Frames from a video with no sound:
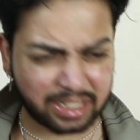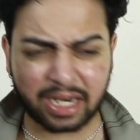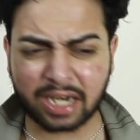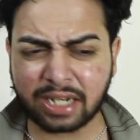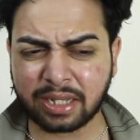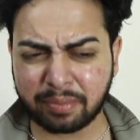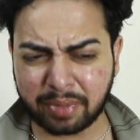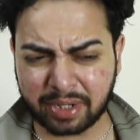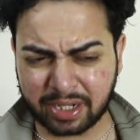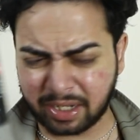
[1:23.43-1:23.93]
at
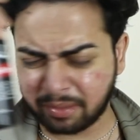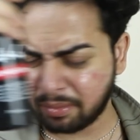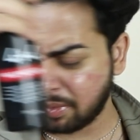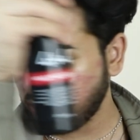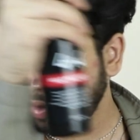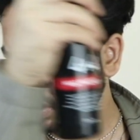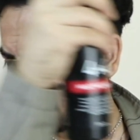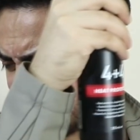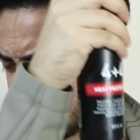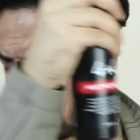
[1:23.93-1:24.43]
the beginning
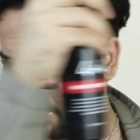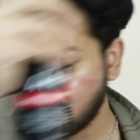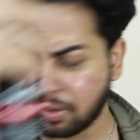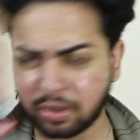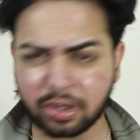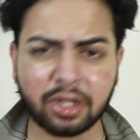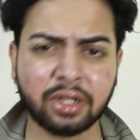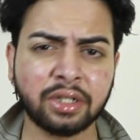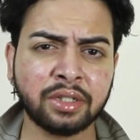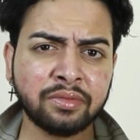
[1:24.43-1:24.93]
because I'm
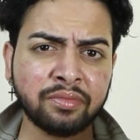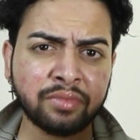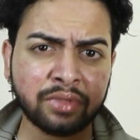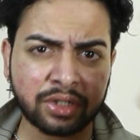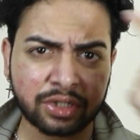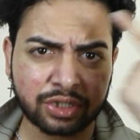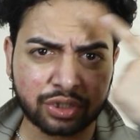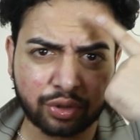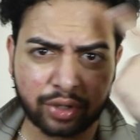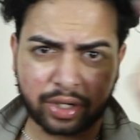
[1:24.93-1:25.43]
gonna
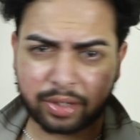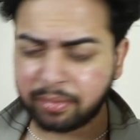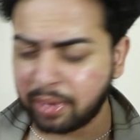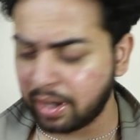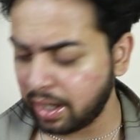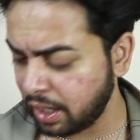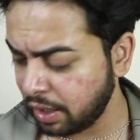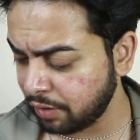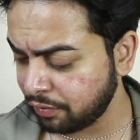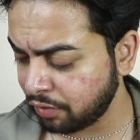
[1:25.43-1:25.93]
straighten my
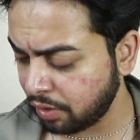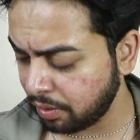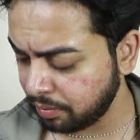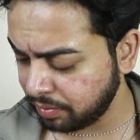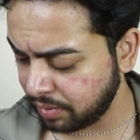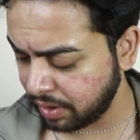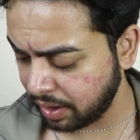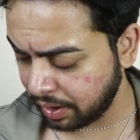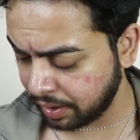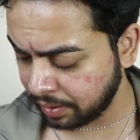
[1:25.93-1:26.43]
hair from
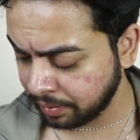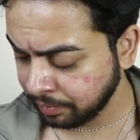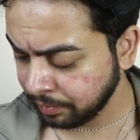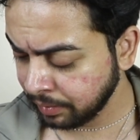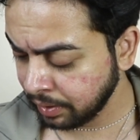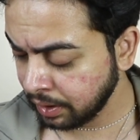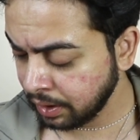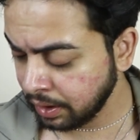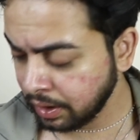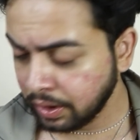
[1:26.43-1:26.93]
there.
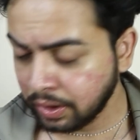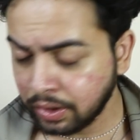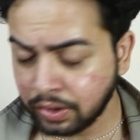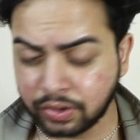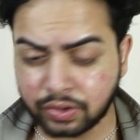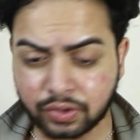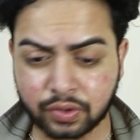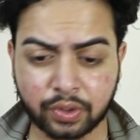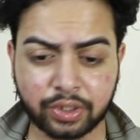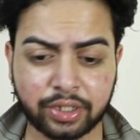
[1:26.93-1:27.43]

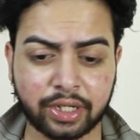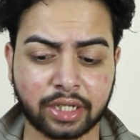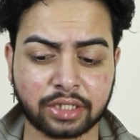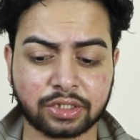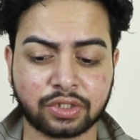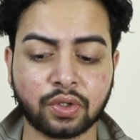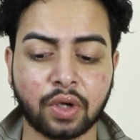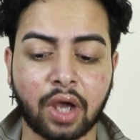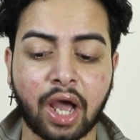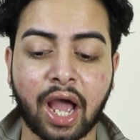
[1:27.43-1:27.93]
So yes,
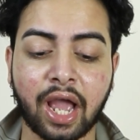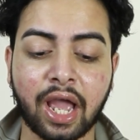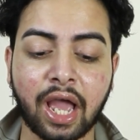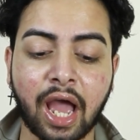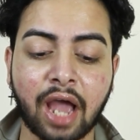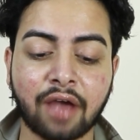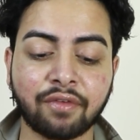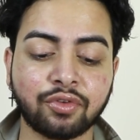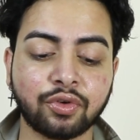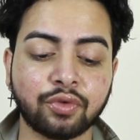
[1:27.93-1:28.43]
so I
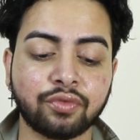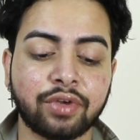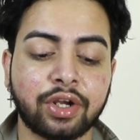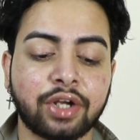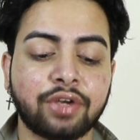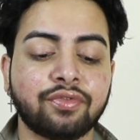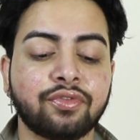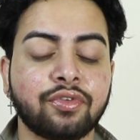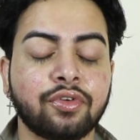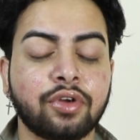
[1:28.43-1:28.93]
have to wait
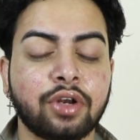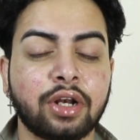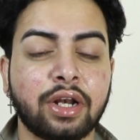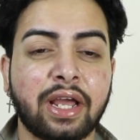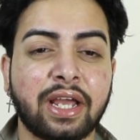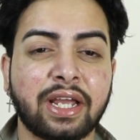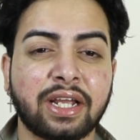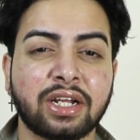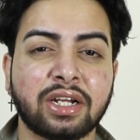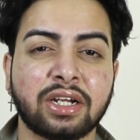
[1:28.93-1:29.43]
for
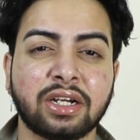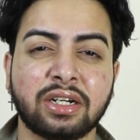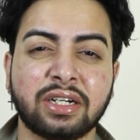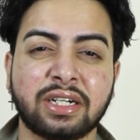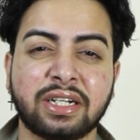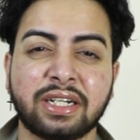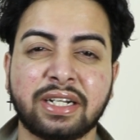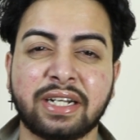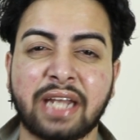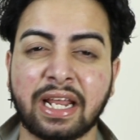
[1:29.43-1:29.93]
like
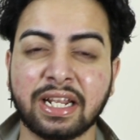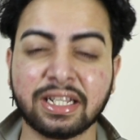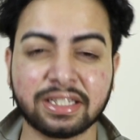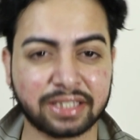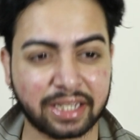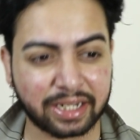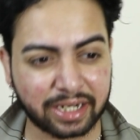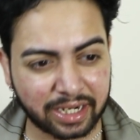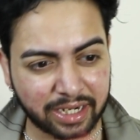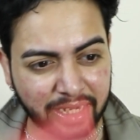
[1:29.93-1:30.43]
10
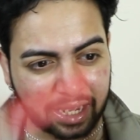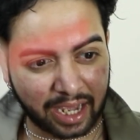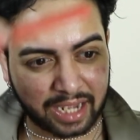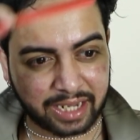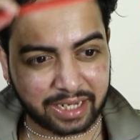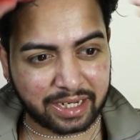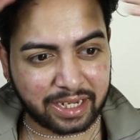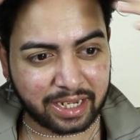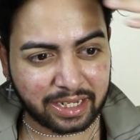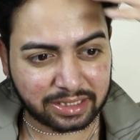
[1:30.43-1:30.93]
seconds I
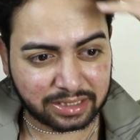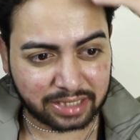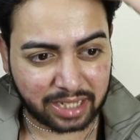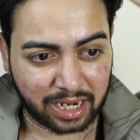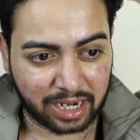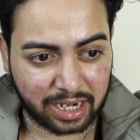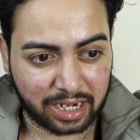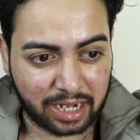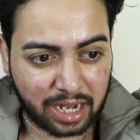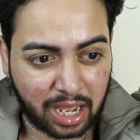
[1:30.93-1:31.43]
guess,
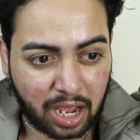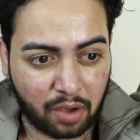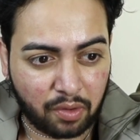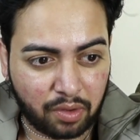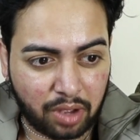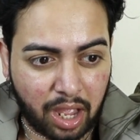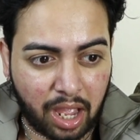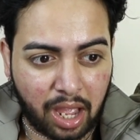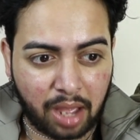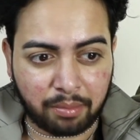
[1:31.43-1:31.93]
and now
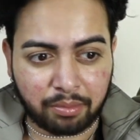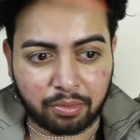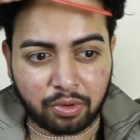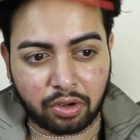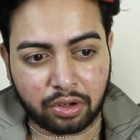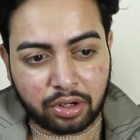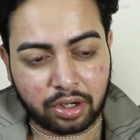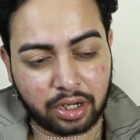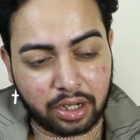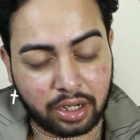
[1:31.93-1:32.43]
I'm
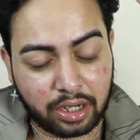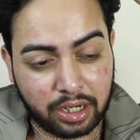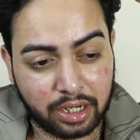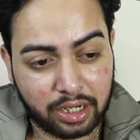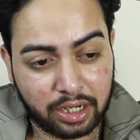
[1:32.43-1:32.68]
gonna